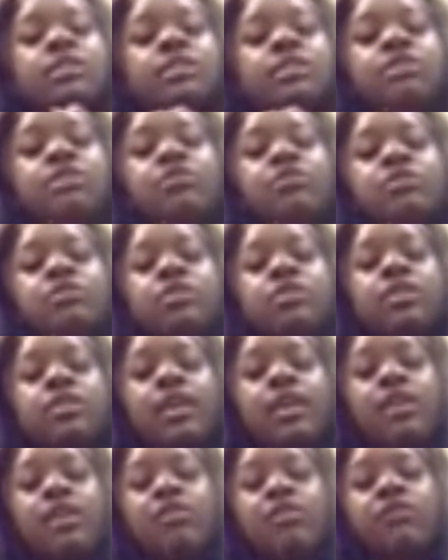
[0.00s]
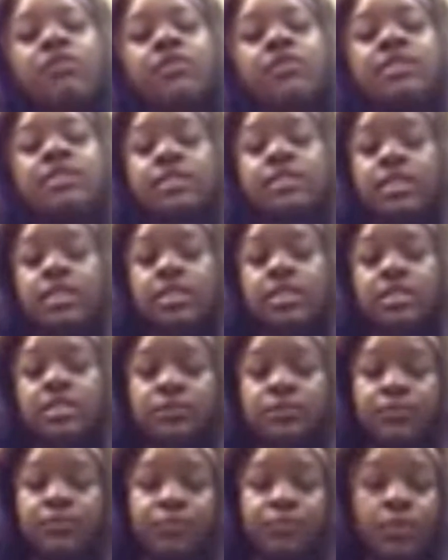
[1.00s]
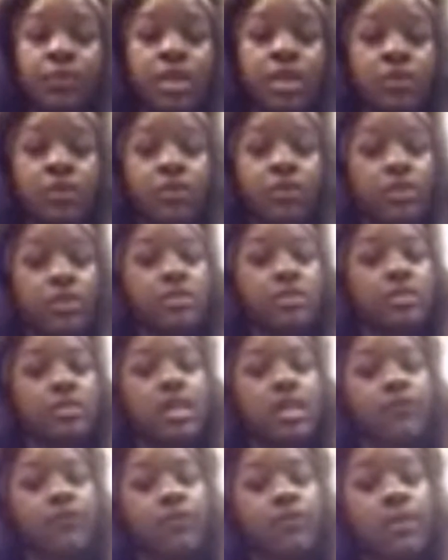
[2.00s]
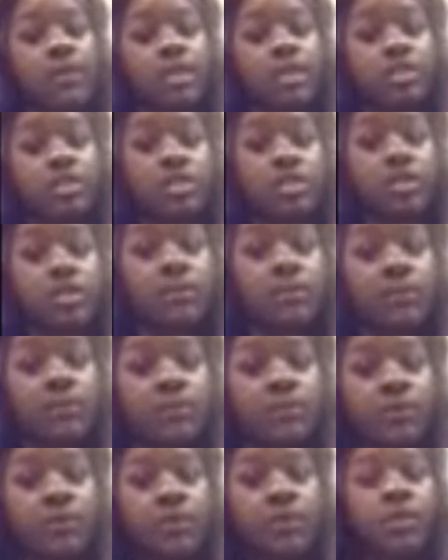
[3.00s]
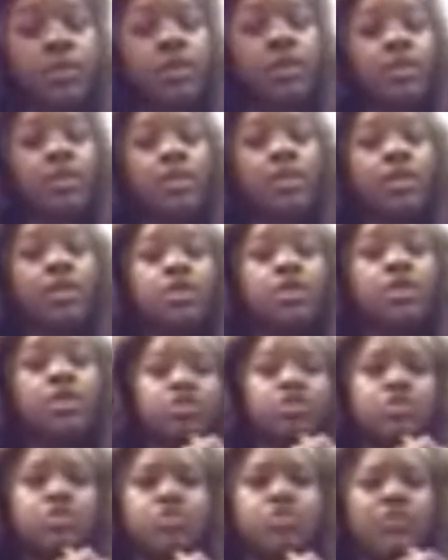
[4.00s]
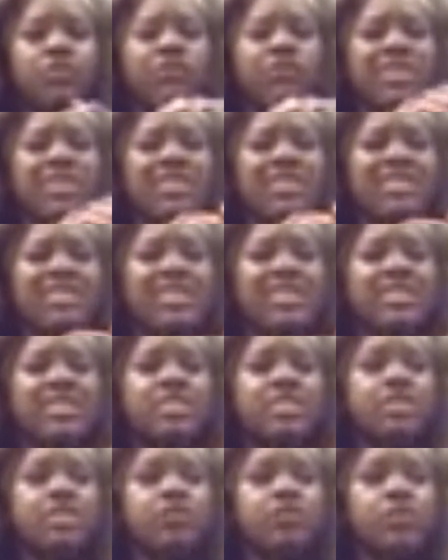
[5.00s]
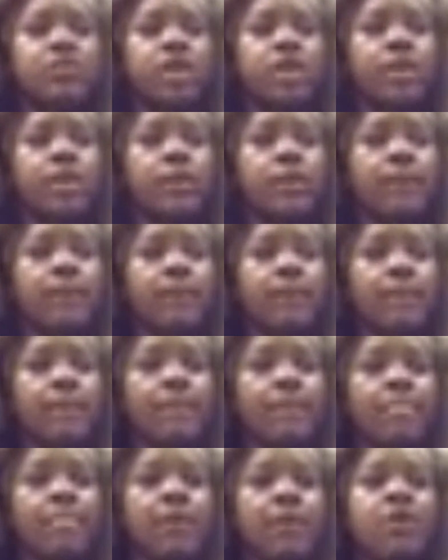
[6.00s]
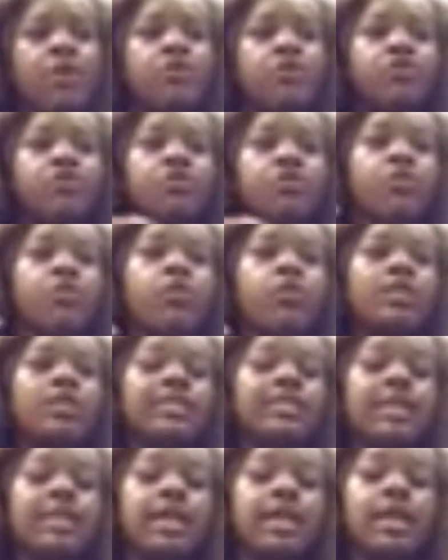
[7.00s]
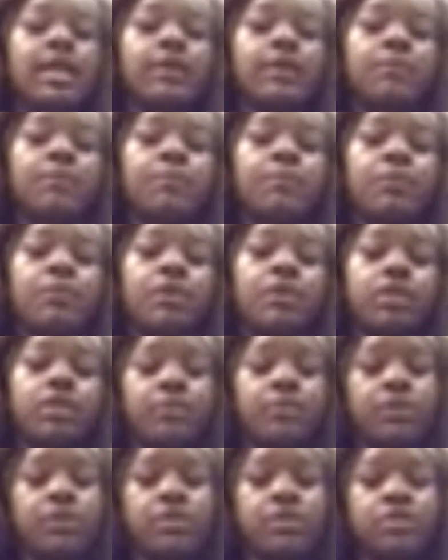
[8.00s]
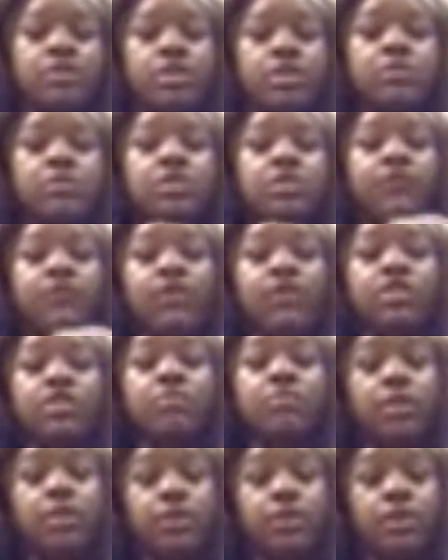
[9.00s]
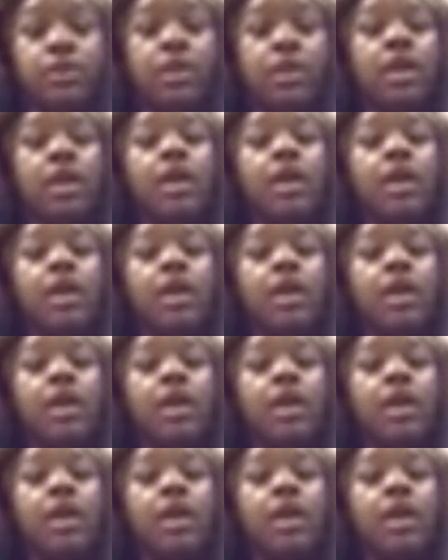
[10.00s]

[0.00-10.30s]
is equal to the angle of incidence, we use that information to reflect the incident ray through one side of the periscope to the first mirror,